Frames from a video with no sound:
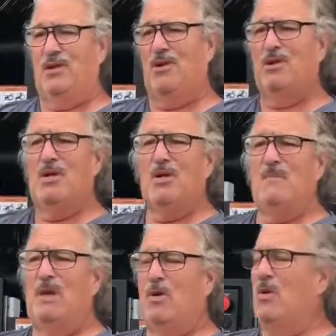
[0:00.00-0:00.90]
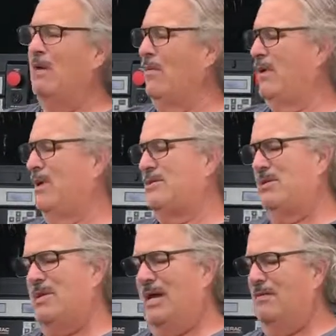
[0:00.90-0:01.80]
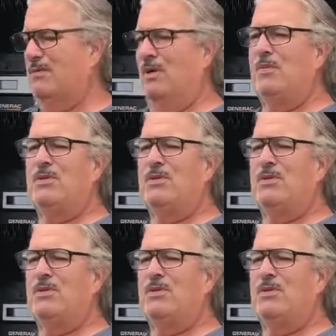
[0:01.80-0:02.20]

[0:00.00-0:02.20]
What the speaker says: And whoever it is that you have service